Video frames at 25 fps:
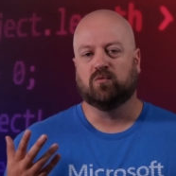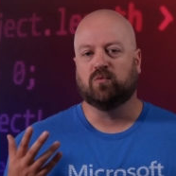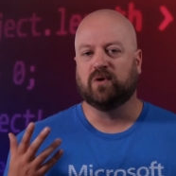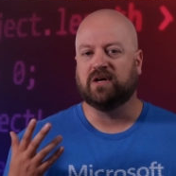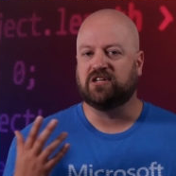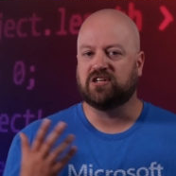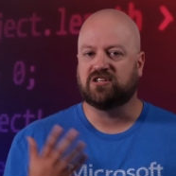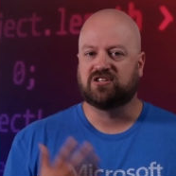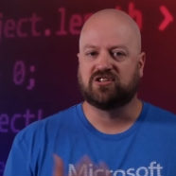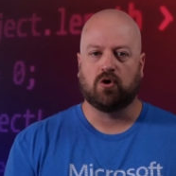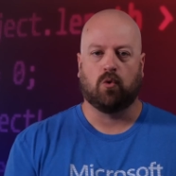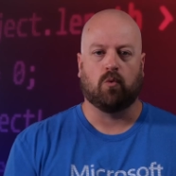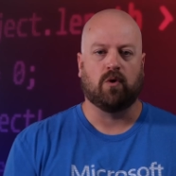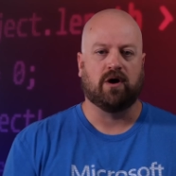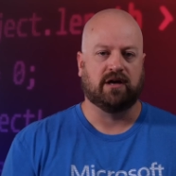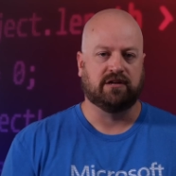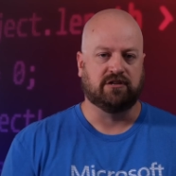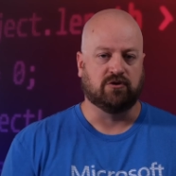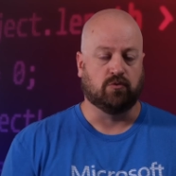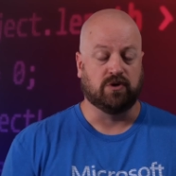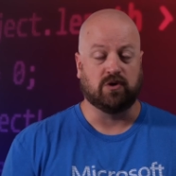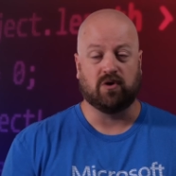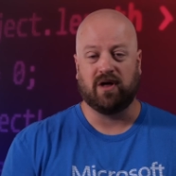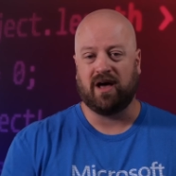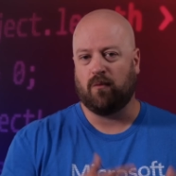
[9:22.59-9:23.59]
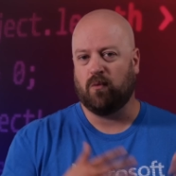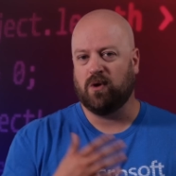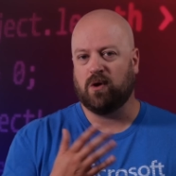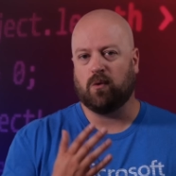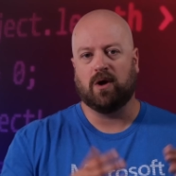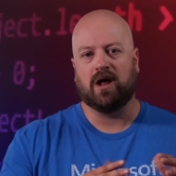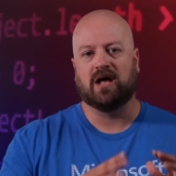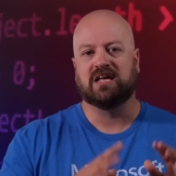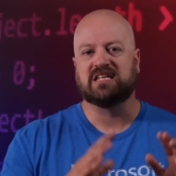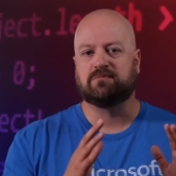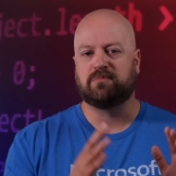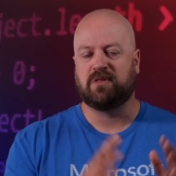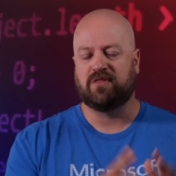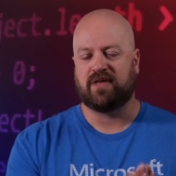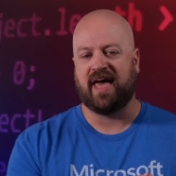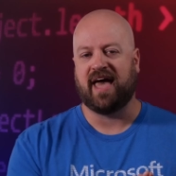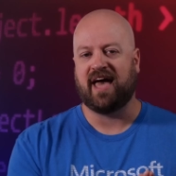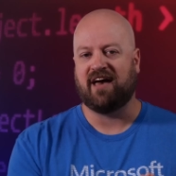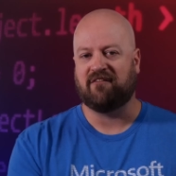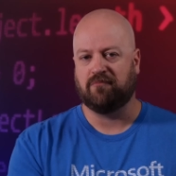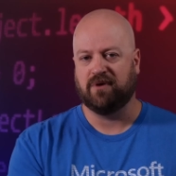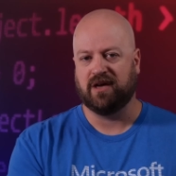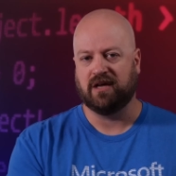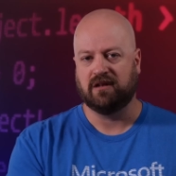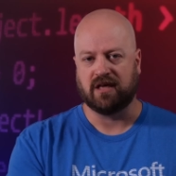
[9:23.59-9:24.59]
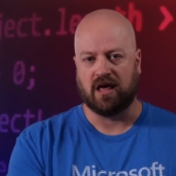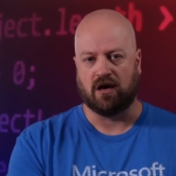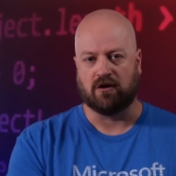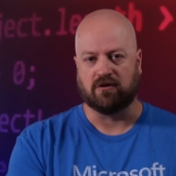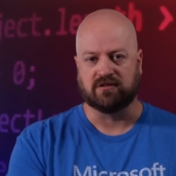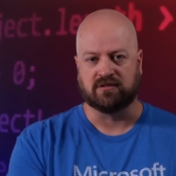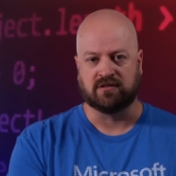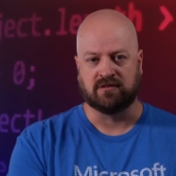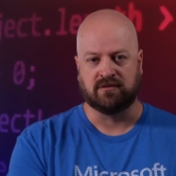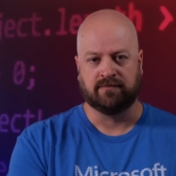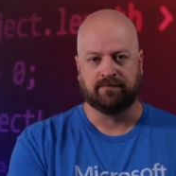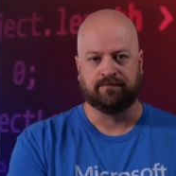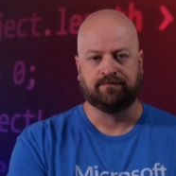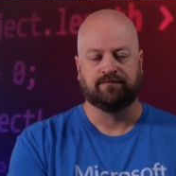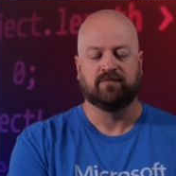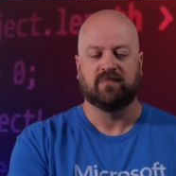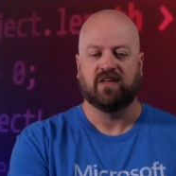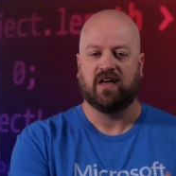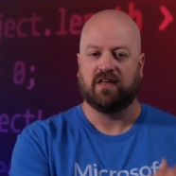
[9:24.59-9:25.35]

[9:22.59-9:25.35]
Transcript: We just don't want to do it. We don't want to spend the $500,000.